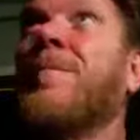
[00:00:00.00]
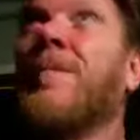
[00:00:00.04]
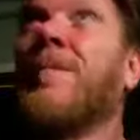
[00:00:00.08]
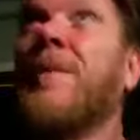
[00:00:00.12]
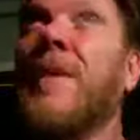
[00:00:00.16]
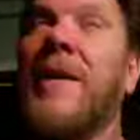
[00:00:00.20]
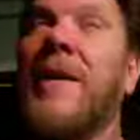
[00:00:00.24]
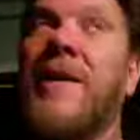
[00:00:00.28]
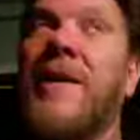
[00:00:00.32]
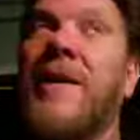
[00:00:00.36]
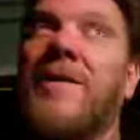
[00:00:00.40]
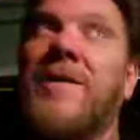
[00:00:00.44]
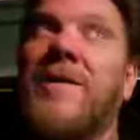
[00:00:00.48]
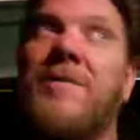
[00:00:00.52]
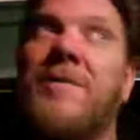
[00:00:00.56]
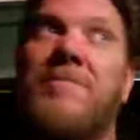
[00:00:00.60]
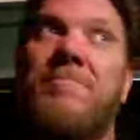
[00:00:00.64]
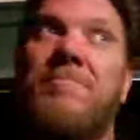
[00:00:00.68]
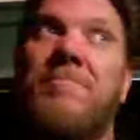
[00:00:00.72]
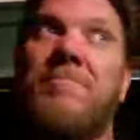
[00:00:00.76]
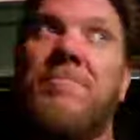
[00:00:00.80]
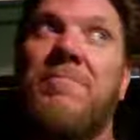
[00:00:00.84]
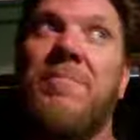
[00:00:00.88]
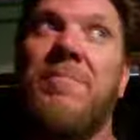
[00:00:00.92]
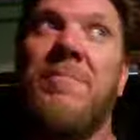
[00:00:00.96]
It's
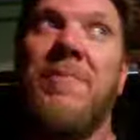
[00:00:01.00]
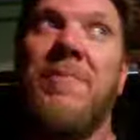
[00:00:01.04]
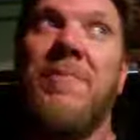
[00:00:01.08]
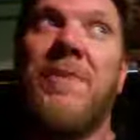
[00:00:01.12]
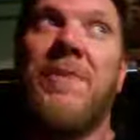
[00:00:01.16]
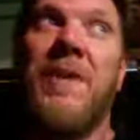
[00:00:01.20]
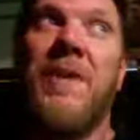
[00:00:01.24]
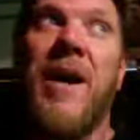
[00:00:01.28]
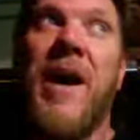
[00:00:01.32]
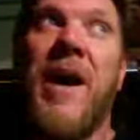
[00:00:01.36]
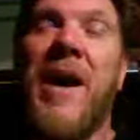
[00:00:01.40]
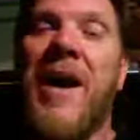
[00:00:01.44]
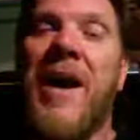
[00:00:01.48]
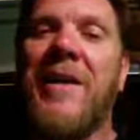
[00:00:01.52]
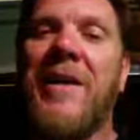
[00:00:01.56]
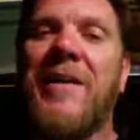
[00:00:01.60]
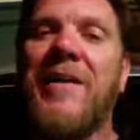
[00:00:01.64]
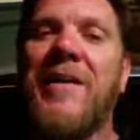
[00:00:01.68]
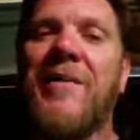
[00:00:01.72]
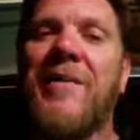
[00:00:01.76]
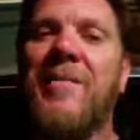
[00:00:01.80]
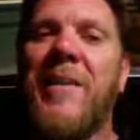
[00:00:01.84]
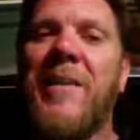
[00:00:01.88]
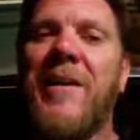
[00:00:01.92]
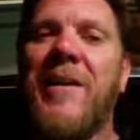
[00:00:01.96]
a hotly
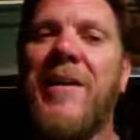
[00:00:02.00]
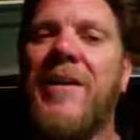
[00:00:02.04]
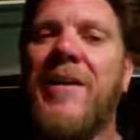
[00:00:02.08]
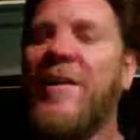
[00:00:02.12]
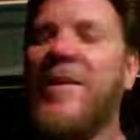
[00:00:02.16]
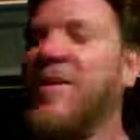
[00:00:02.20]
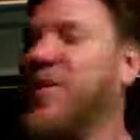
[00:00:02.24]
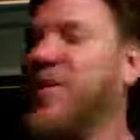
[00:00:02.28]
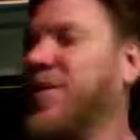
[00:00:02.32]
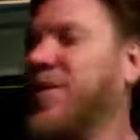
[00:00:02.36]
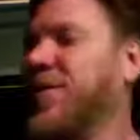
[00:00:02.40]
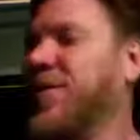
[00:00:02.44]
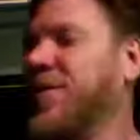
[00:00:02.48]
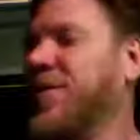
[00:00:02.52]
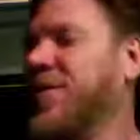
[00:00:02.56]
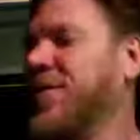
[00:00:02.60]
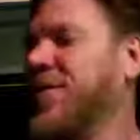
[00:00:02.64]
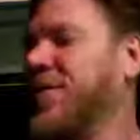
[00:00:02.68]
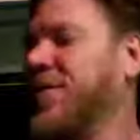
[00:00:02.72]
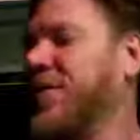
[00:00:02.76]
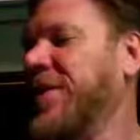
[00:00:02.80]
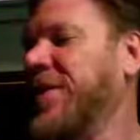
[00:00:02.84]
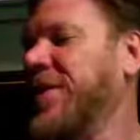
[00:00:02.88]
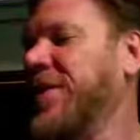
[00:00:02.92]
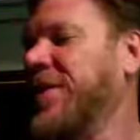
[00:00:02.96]
debated issue.
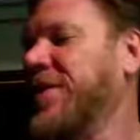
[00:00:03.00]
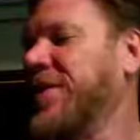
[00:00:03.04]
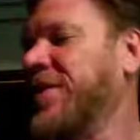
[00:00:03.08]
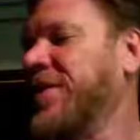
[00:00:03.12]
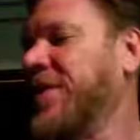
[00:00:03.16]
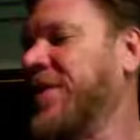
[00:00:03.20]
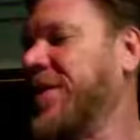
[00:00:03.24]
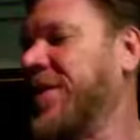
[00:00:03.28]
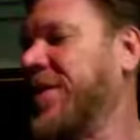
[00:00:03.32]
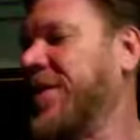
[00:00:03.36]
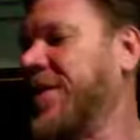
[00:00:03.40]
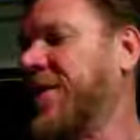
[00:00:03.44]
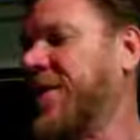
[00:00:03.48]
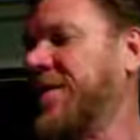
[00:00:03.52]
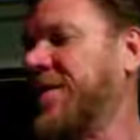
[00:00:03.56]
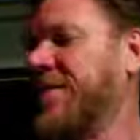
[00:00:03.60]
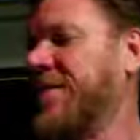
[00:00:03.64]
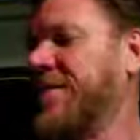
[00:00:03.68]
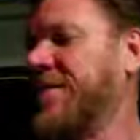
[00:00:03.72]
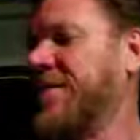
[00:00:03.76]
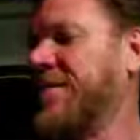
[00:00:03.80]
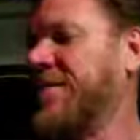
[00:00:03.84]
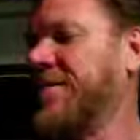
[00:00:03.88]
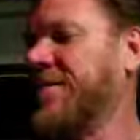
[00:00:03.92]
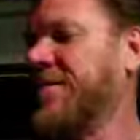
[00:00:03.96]
It
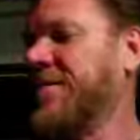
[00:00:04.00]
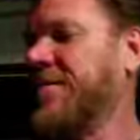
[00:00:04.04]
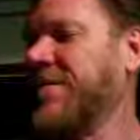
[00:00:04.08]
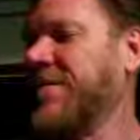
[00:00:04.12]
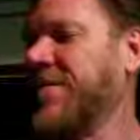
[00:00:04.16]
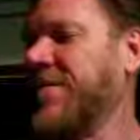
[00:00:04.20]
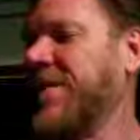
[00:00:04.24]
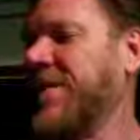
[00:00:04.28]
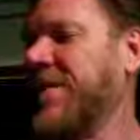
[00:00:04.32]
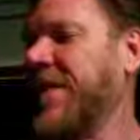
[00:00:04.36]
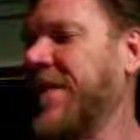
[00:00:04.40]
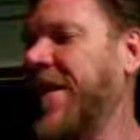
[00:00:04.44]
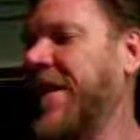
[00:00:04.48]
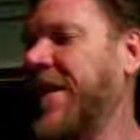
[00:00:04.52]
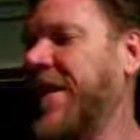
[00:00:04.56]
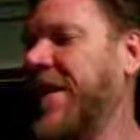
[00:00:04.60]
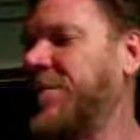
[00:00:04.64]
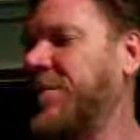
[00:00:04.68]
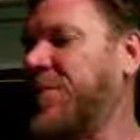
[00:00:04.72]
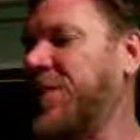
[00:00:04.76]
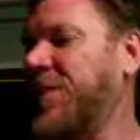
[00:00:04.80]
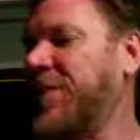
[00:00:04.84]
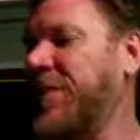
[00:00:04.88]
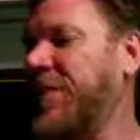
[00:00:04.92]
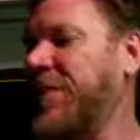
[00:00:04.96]
has
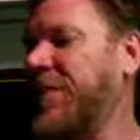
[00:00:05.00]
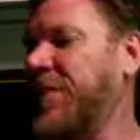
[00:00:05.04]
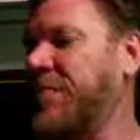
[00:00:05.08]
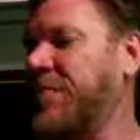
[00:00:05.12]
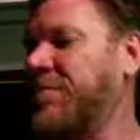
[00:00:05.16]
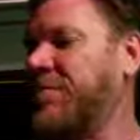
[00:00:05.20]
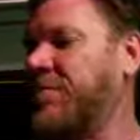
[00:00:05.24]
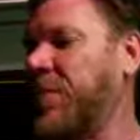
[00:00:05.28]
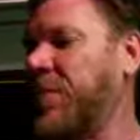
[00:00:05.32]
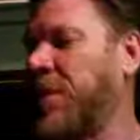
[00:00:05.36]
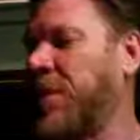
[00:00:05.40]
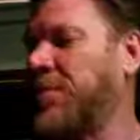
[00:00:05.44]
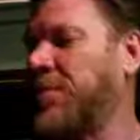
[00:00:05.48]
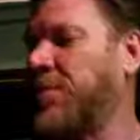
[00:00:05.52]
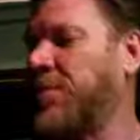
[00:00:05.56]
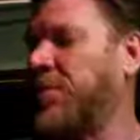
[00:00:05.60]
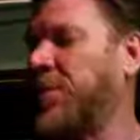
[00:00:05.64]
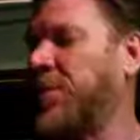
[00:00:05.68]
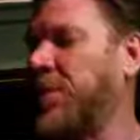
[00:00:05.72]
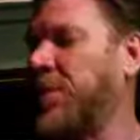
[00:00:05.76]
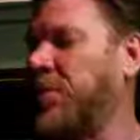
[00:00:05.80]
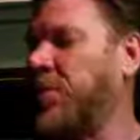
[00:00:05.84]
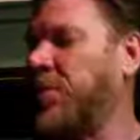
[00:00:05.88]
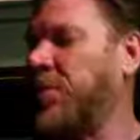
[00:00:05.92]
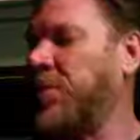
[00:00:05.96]
been and
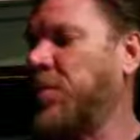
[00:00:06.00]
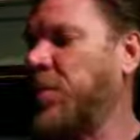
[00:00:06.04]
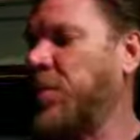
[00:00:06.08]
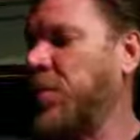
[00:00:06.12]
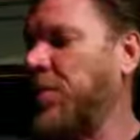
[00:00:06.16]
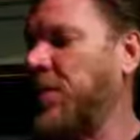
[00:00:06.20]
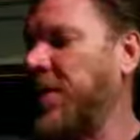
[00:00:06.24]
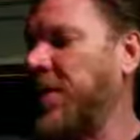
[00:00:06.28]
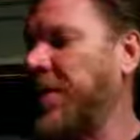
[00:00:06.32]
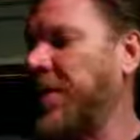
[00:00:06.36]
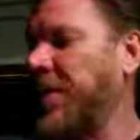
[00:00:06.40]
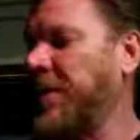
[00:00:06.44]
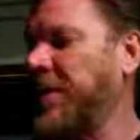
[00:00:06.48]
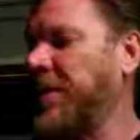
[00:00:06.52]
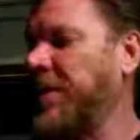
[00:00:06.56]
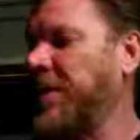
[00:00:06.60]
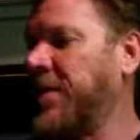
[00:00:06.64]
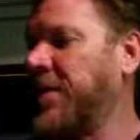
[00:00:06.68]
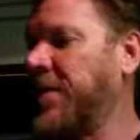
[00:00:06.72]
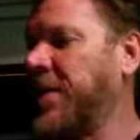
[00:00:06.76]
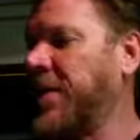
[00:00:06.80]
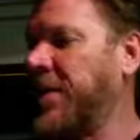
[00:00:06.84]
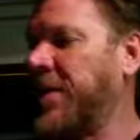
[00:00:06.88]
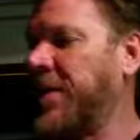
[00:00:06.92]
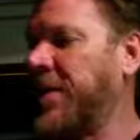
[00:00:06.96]
probably will remain.
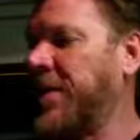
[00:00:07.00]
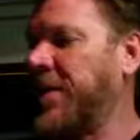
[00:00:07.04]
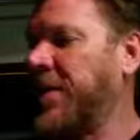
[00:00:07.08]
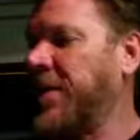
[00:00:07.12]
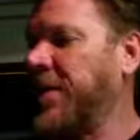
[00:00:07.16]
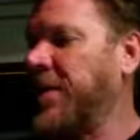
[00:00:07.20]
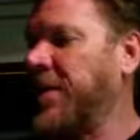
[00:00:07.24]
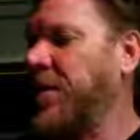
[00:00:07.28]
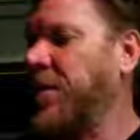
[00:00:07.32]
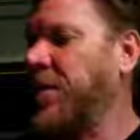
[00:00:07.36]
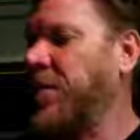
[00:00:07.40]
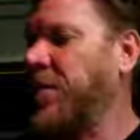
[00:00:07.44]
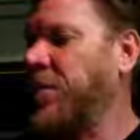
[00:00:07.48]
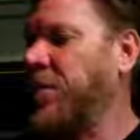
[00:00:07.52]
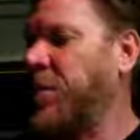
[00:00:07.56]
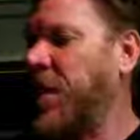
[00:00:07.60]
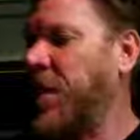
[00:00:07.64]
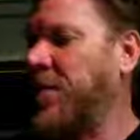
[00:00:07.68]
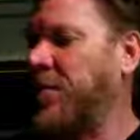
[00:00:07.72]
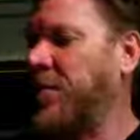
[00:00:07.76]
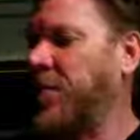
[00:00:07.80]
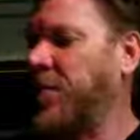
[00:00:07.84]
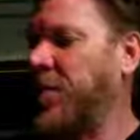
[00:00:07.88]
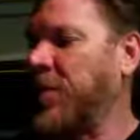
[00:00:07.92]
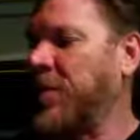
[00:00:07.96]
You know, the
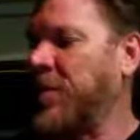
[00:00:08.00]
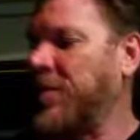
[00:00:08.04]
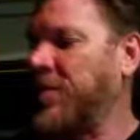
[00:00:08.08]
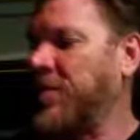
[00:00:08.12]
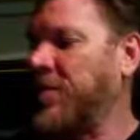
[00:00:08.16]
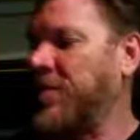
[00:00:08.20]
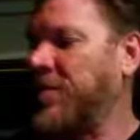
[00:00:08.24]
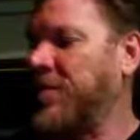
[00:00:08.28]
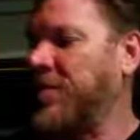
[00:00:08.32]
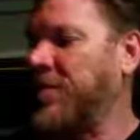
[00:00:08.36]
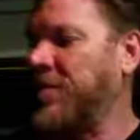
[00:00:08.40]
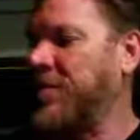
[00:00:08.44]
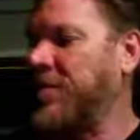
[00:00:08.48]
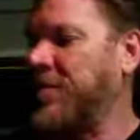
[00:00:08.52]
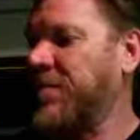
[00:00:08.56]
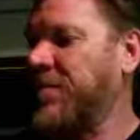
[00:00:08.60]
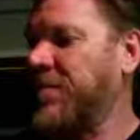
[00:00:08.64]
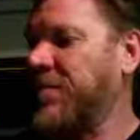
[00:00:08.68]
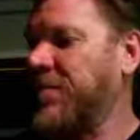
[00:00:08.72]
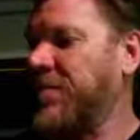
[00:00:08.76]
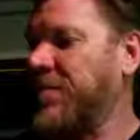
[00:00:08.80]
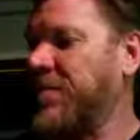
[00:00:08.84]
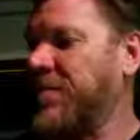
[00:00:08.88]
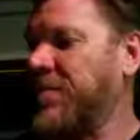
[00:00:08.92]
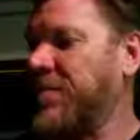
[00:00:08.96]
problem with,
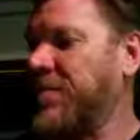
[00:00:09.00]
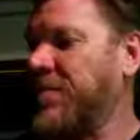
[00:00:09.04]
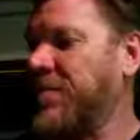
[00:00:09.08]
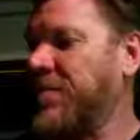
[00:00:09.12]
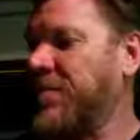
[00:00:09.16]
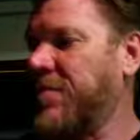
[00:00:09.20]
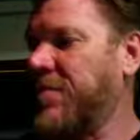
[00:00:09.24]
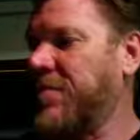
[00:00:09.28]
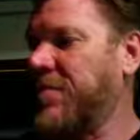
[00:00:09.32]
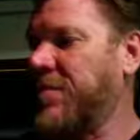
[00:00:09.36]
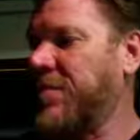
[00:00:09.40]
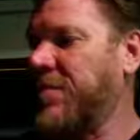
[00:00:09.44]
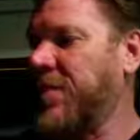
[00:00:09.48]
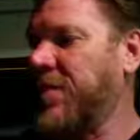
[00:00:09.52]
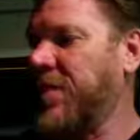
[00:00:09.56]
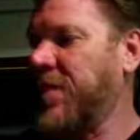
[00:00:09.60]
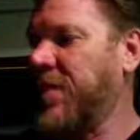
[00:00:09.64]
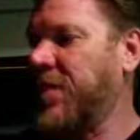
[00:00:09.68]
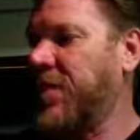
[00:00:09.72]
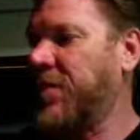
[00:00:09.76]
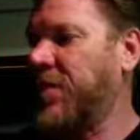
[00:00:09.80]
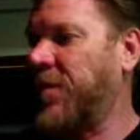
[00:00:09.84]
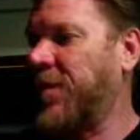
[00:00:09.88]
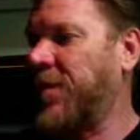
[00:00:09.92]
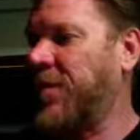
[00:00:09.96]
you
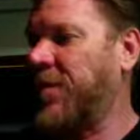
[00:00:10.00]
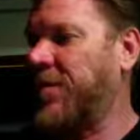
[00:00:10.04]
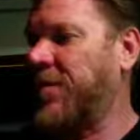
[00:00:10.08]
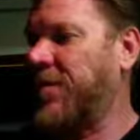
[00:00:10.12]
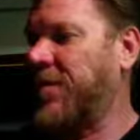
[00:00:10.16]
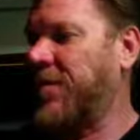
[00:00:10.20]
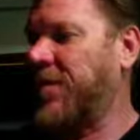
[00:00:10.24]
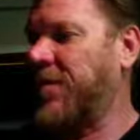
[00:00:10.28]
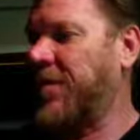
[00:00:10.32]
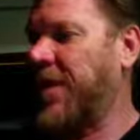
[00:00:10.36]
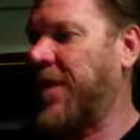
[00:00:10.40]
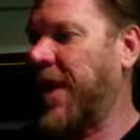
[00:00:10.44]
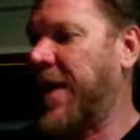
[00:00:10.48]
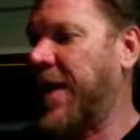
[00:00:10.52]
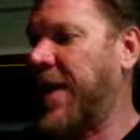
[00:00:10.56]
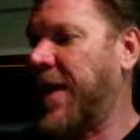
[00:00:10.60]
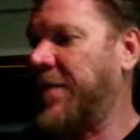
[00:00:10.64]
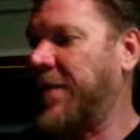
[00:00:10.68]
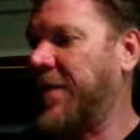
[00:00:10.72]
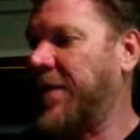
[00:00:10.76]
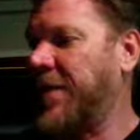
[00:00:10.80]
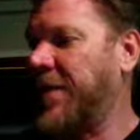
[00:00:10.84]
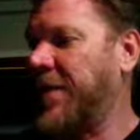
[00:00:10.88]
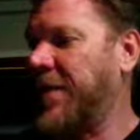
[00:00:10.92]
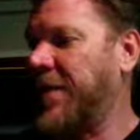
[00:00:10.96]
know, what
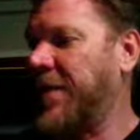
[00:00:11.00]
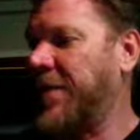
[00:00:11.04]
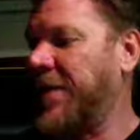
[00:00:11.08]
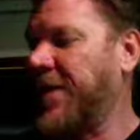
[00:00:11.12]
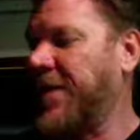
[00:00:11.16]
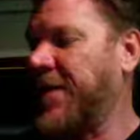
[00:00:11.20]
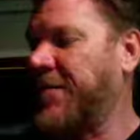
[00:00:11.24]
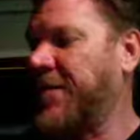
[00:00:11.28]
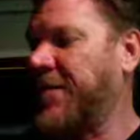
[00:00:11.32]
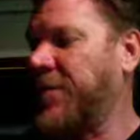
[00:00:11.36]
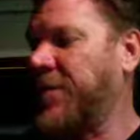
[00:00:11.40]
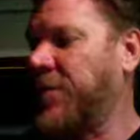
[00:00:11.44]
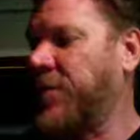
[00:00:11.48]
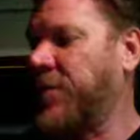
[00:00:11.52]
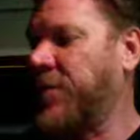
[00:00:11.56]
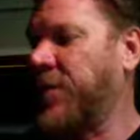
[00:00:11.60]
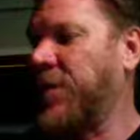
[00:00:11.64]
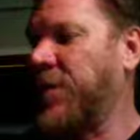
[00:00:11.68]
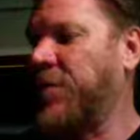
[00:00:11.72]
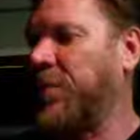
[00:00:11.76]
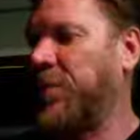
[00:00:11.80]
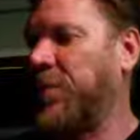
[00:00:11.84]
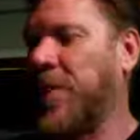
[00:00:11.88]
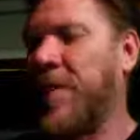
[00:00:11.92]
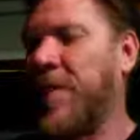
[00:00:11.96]
happened on 9/11, the
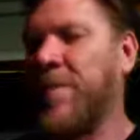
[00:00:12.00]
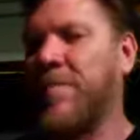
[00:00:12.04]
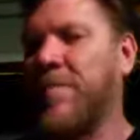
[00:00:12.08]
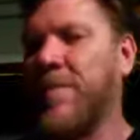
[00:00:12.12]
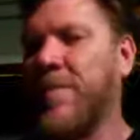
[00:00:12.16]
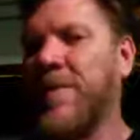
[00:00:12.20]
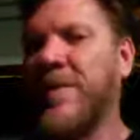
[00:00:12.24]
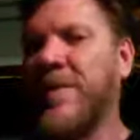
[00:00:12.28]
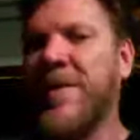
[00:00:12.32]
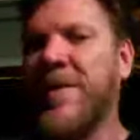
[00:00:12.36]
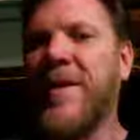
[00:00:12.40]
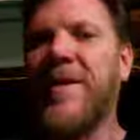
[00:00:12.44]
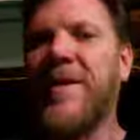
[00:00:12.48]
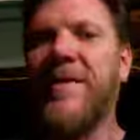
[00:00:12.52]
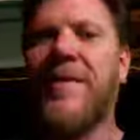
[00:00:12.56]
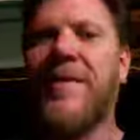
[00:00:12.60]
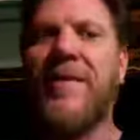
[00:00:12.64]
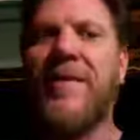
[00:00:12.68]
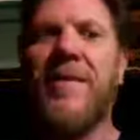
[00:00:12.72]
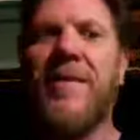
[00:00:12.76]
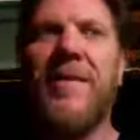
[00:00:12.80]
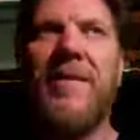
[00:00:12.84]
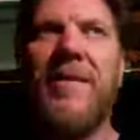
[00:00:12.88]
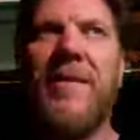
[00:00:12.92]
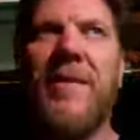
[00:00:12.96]
real problem is that,
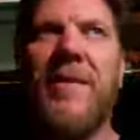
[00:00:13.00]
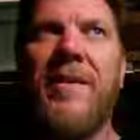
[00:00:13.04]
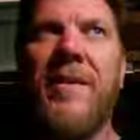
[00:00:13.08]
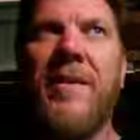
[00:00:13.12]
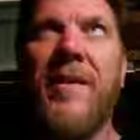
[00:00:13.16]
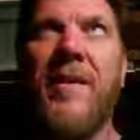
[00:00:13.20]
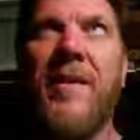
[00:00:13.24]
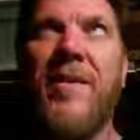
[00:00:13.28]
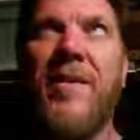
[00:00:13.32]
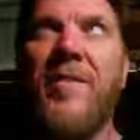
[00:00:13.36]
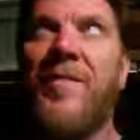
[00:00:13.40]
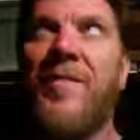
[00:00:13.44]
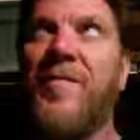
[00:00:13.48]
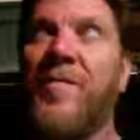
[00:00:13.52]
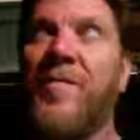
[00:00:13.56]
you know,